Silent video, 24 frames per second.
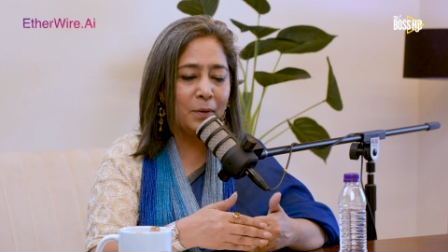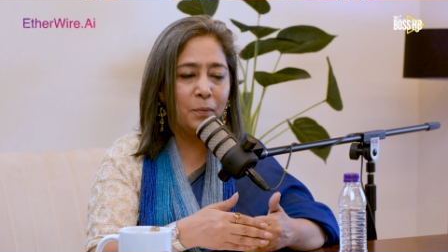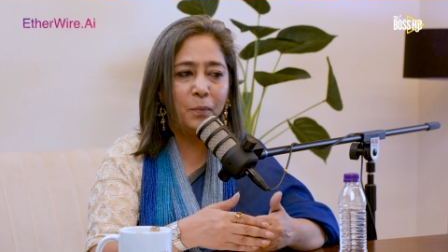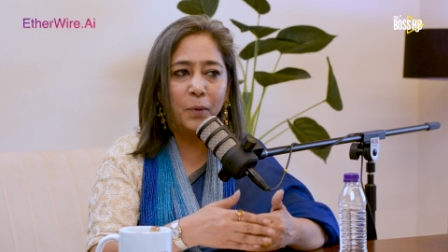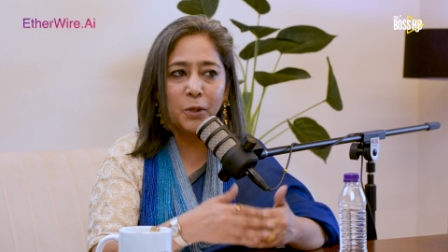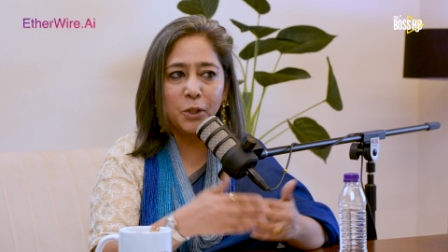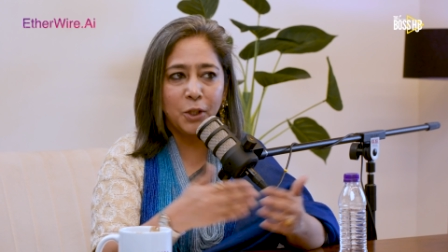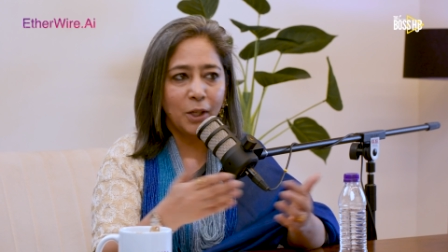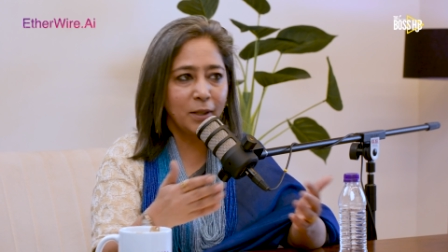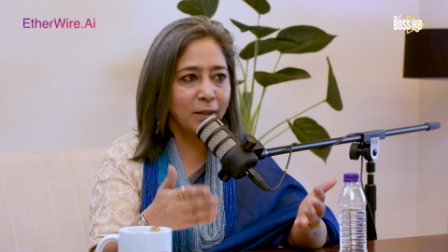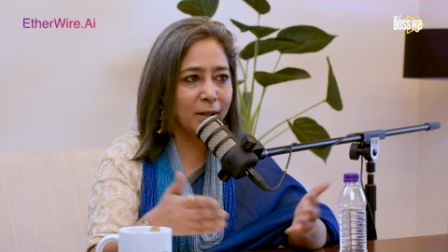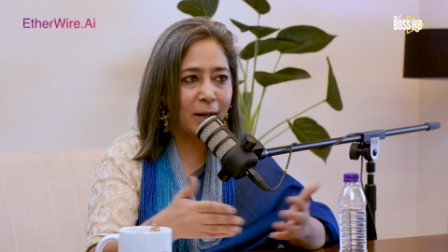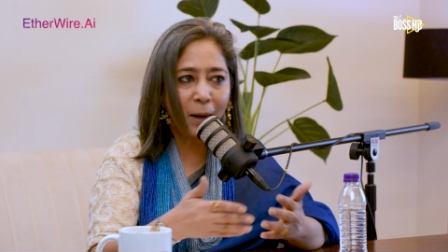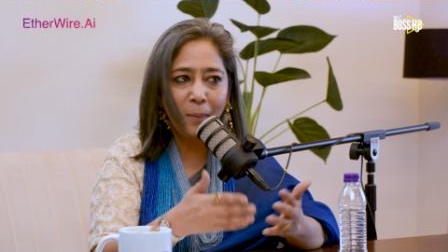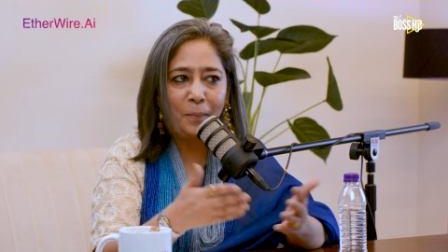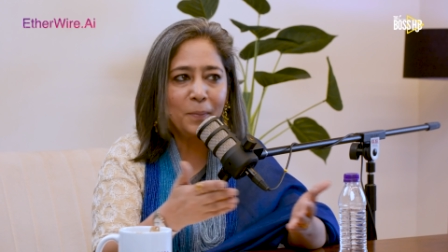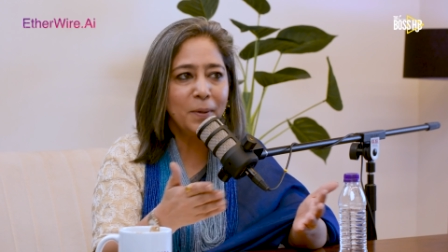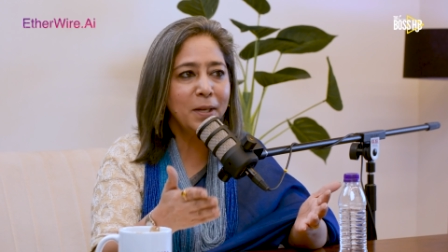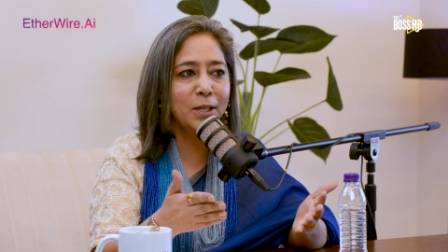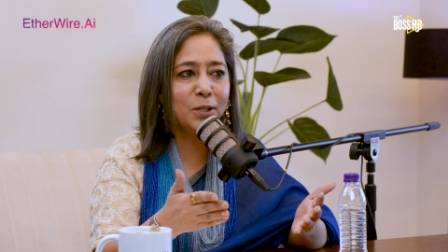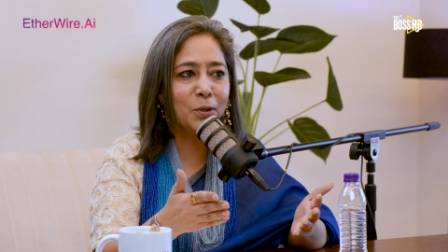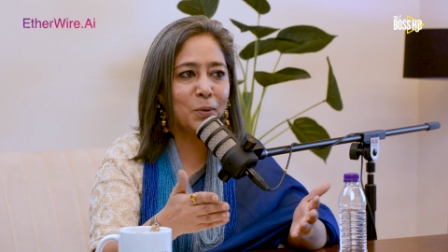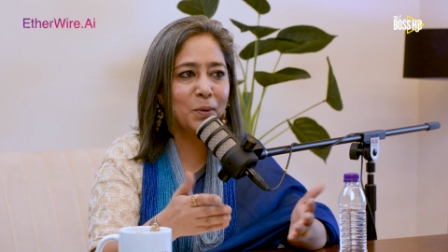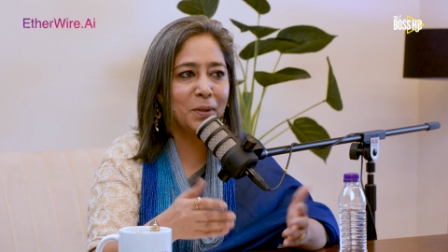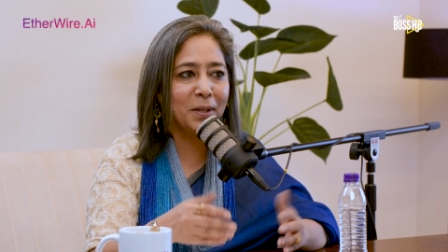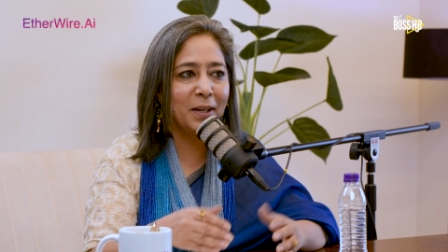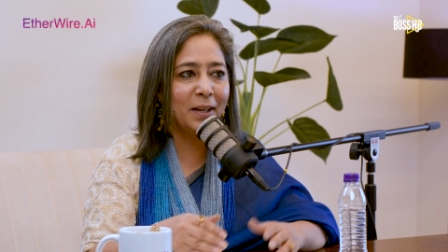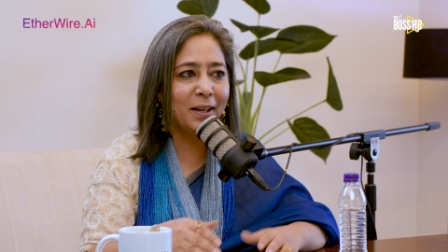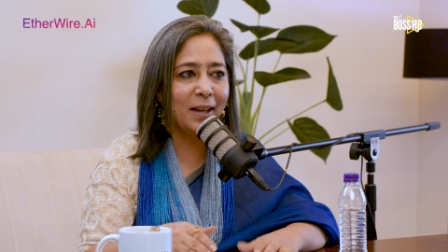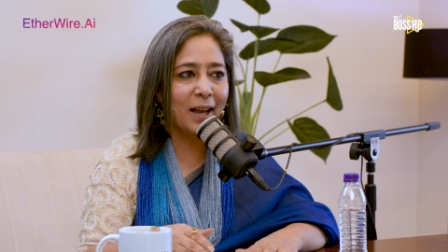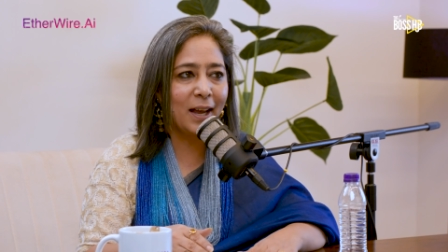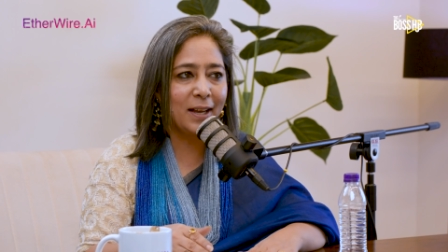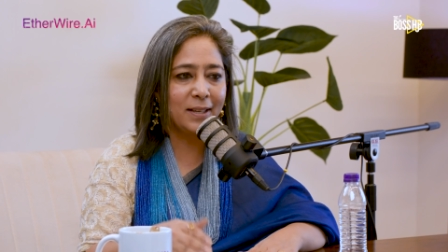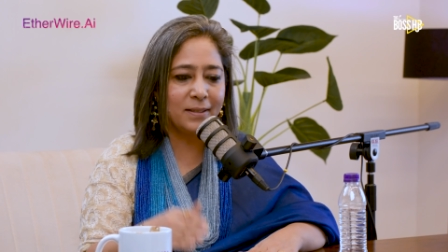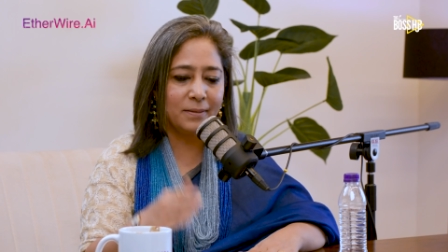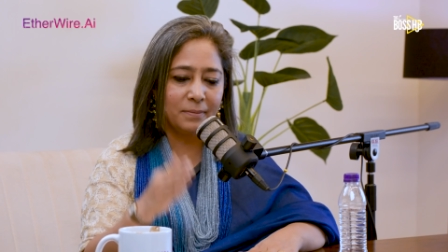which are the companies you think
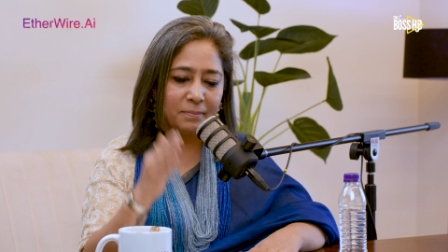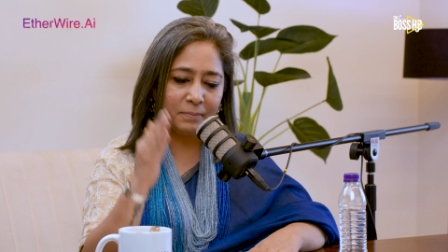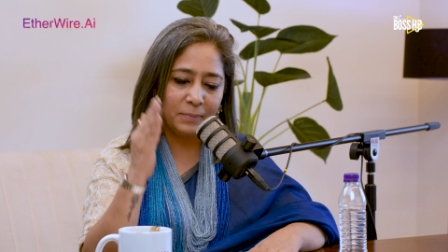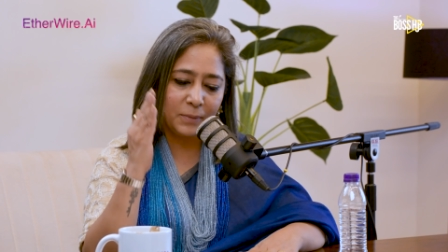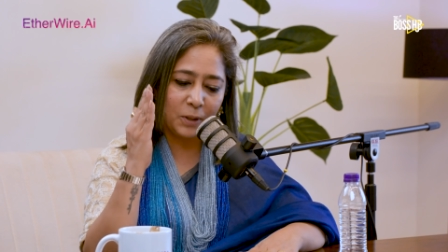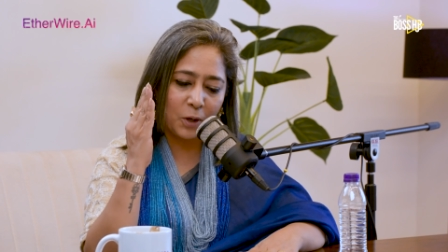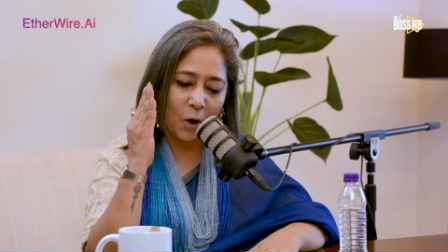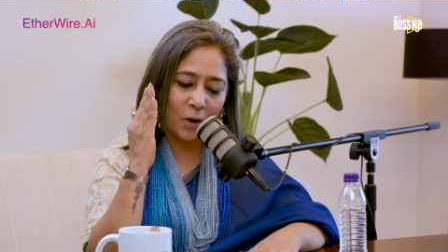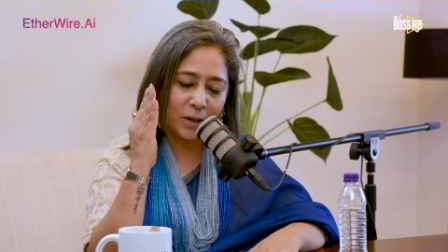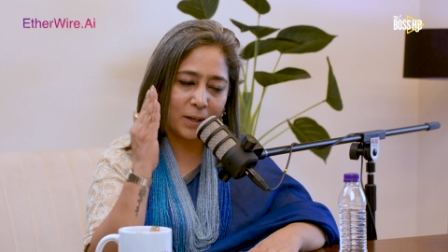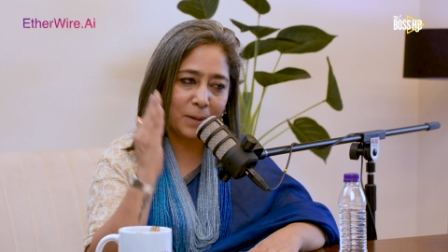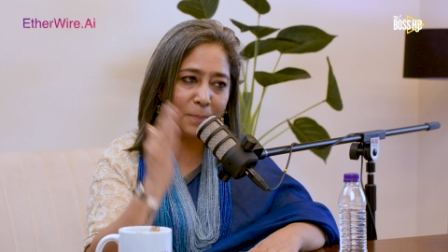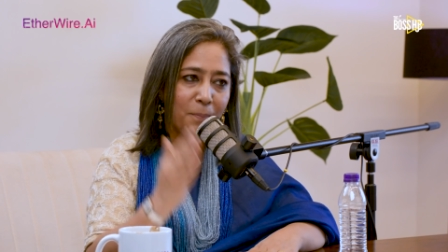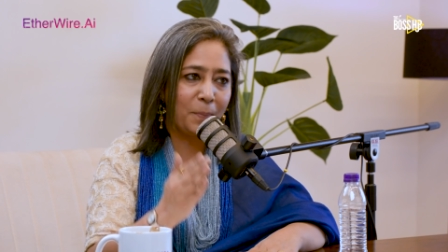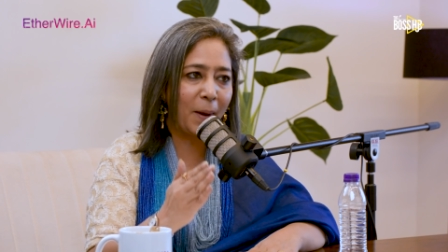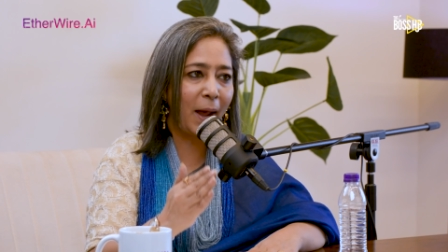has got it